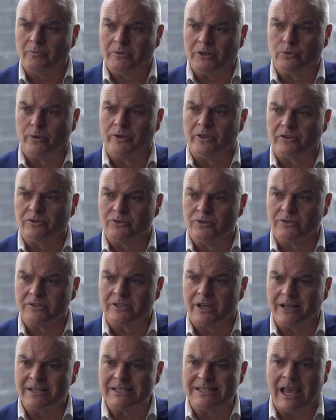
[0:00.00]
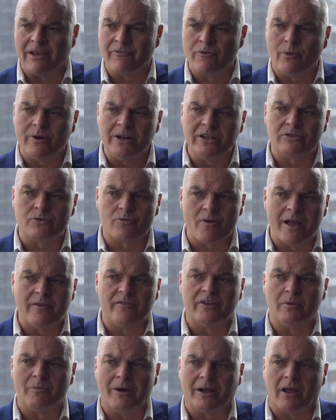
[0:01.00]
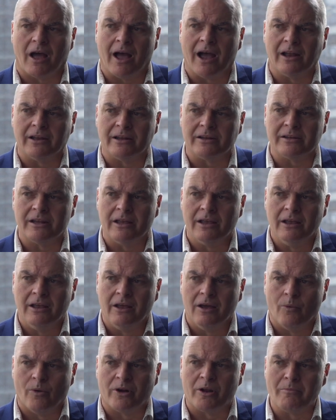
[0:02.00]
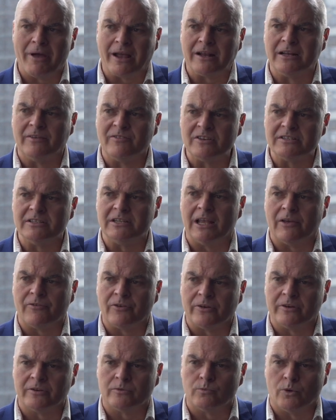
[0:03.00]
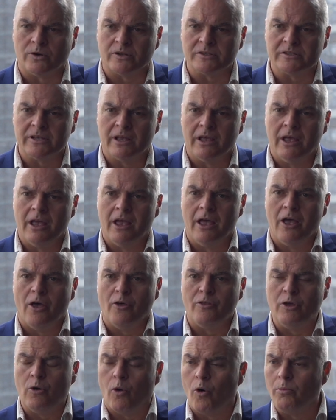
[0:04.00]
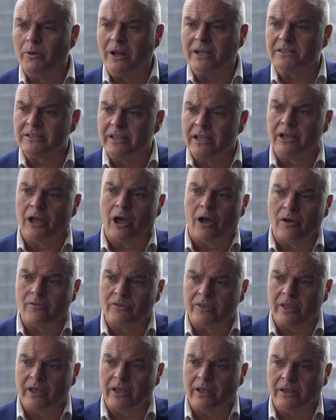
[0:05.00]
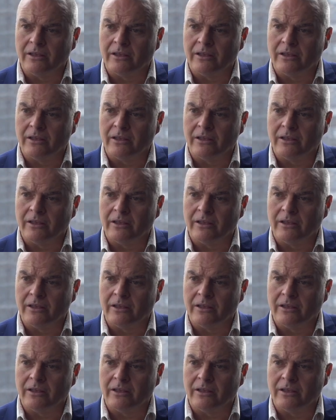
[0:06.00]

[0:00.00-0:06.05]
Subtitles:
between the two sides. Everyone is raving about Ireland. What a magnificent effort it was. The All Blacks then go over there.